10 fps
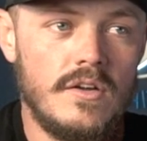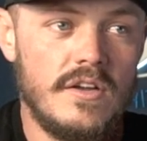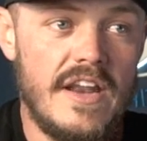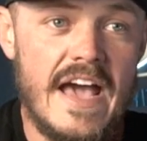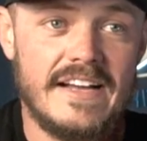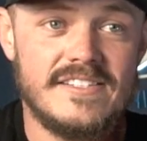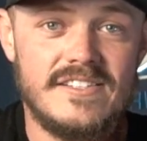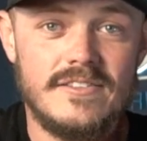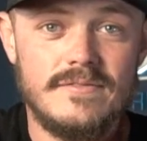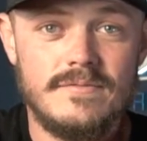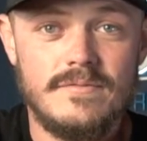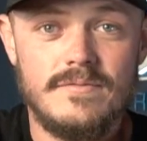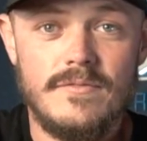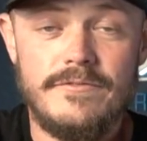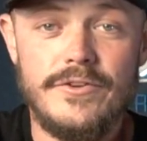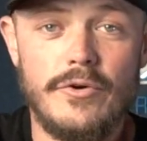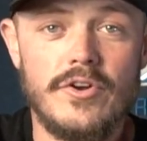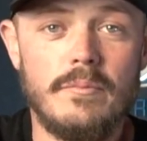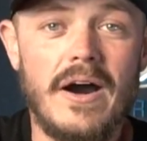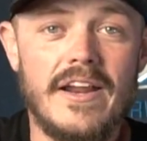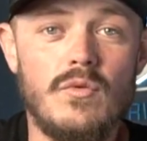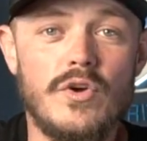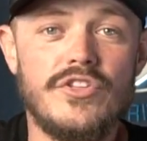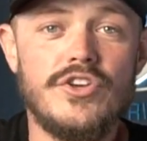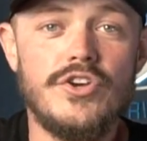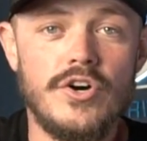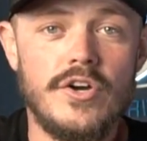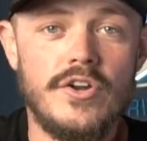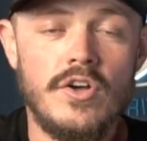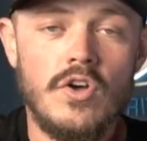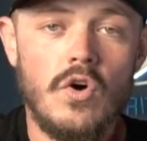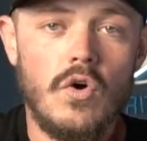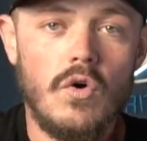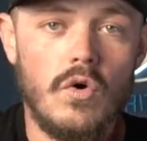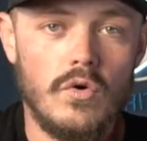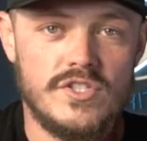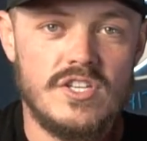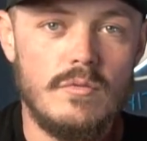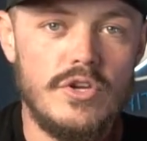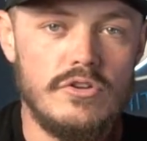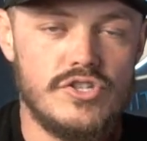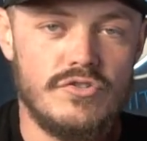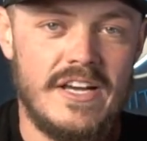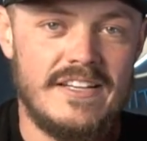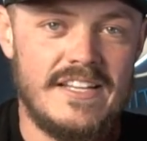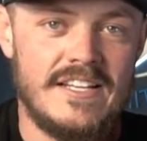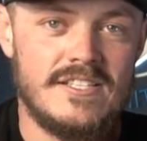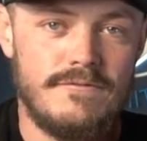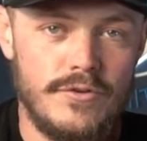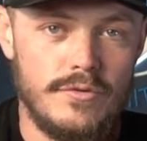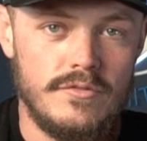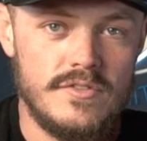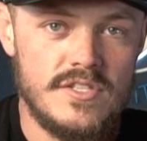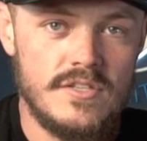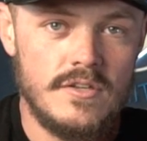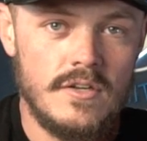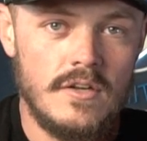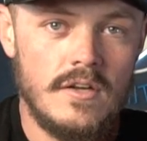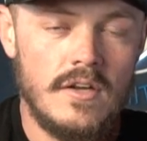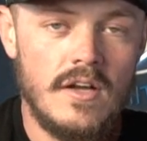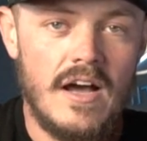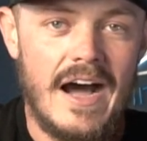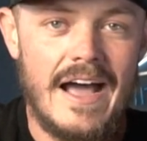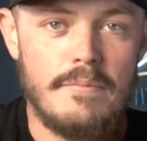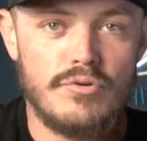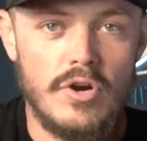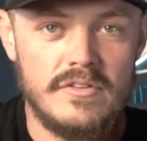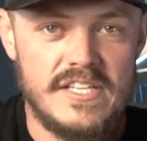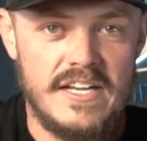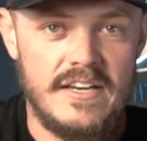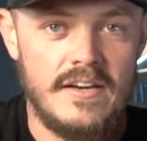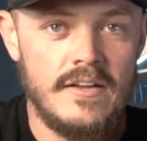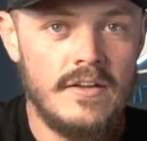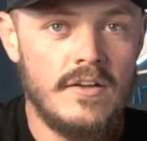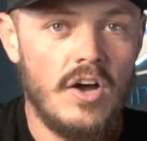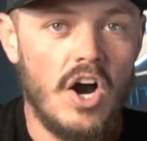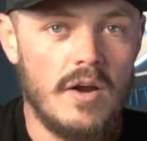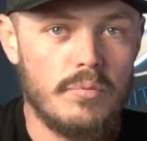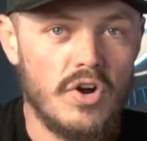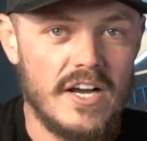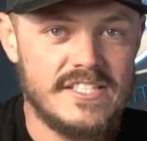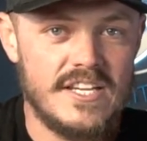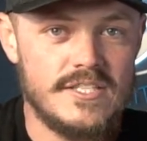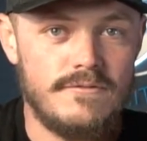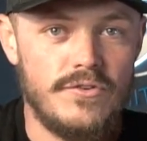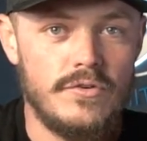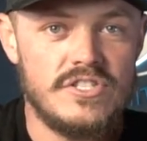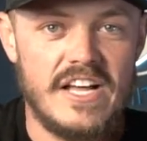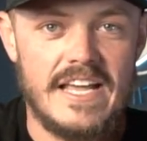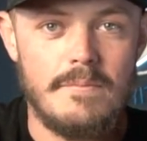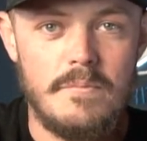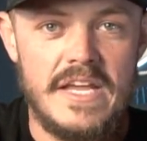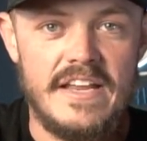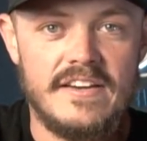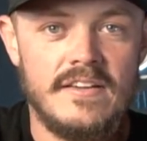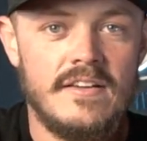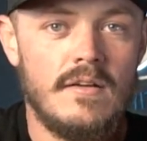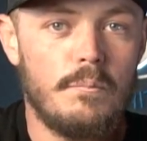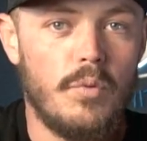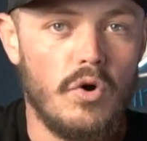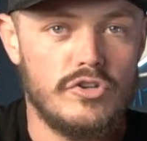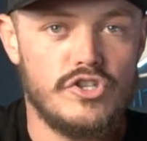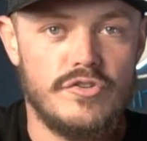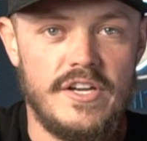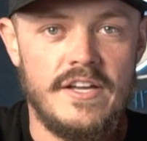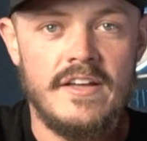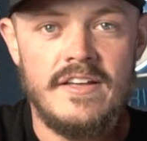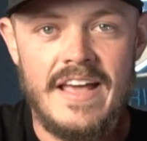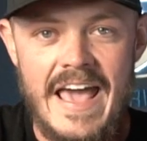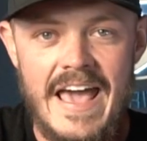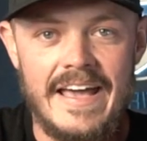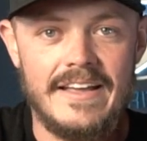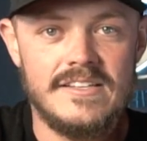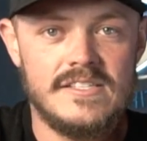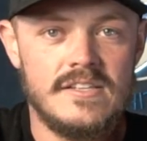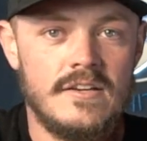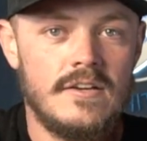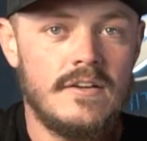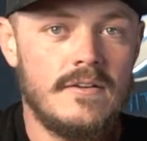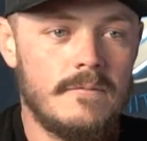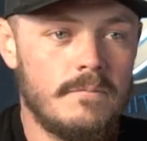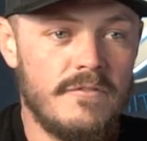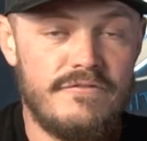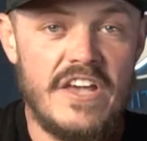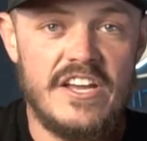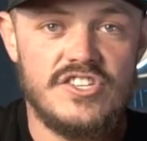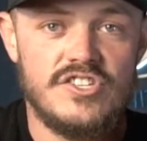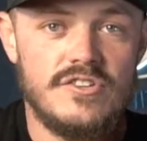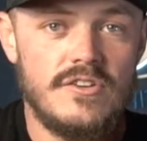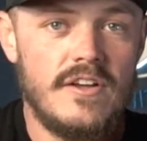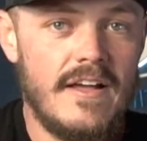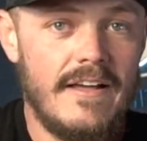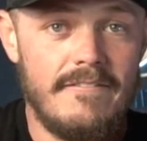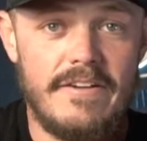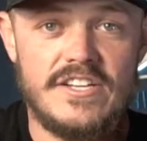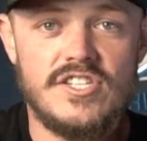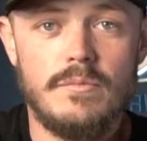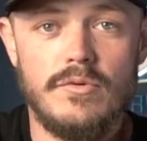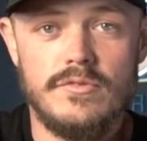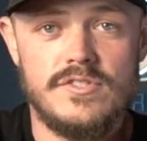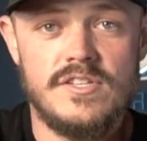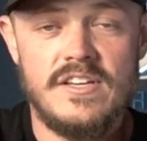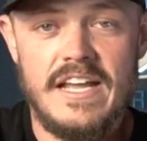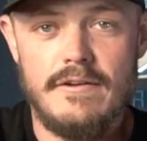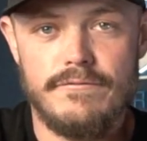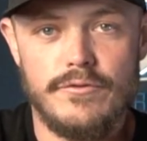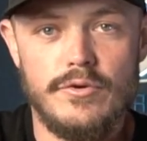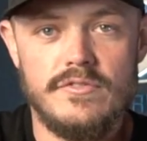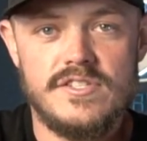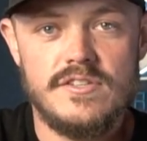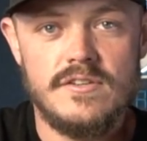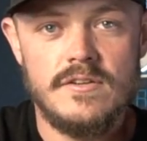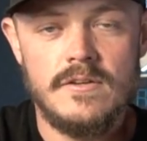Next, fuel your body with good, wholesome, nutrient-dense foods. High protein, unprocessed foods like meat, poultry, eggs, fish, vegetables, and fruits.